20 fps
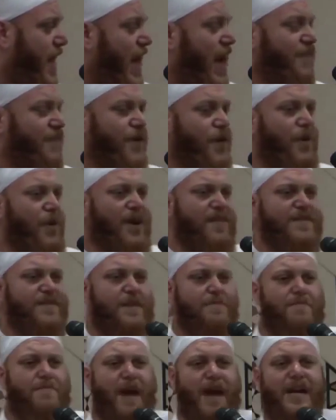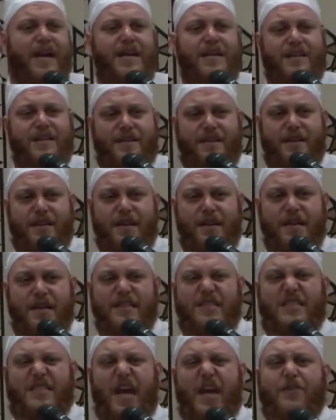However, one of the main
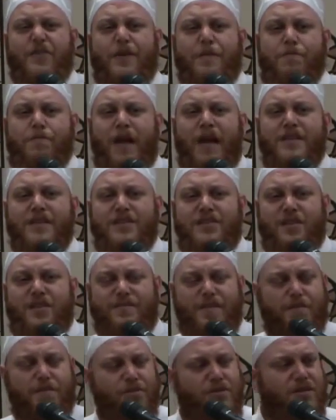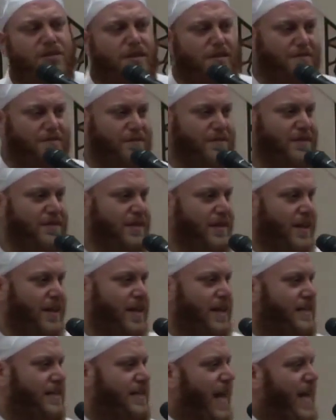sacred places of the Muslims,
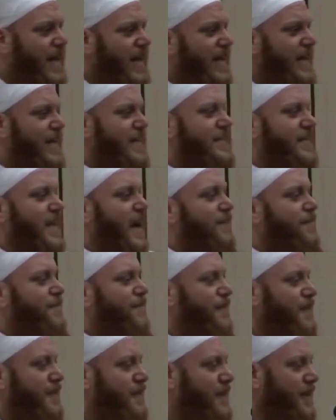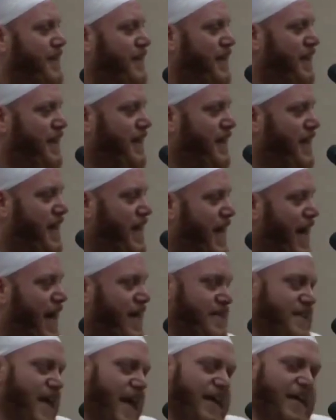taking its comfort
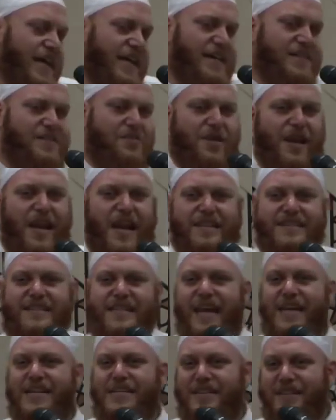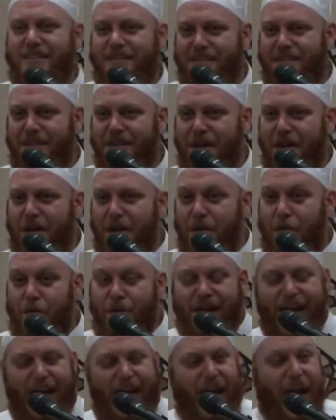and taking its relaxation,
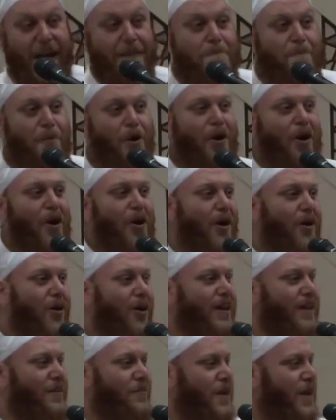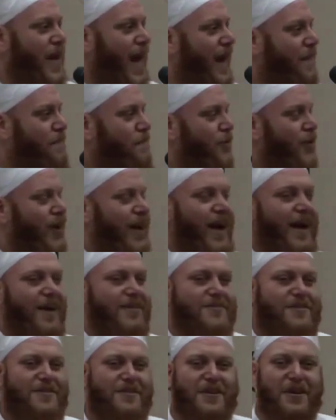when it had bought
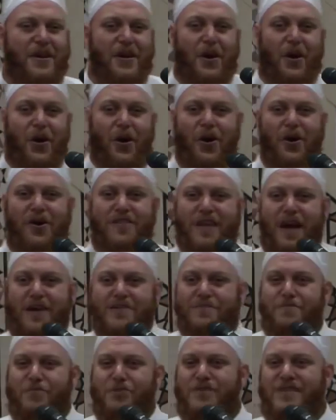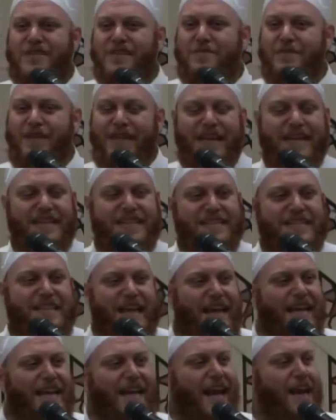out all those Muslim leaders
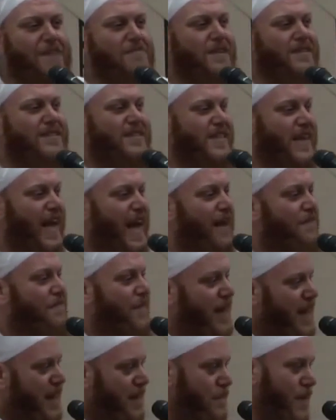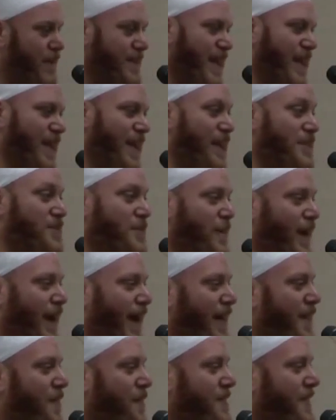that claim Islam, but Allah
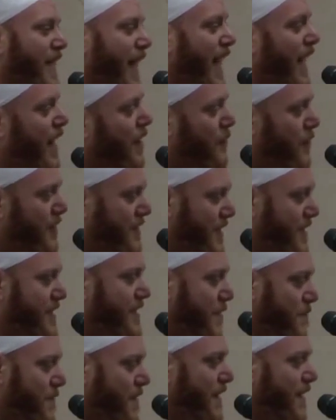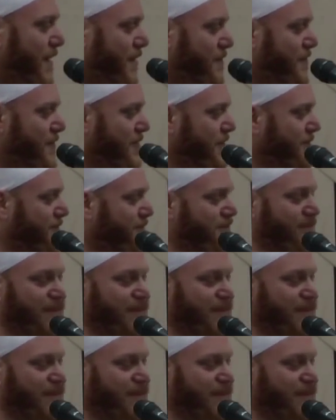subhanahu wa ta'ala wanted something else.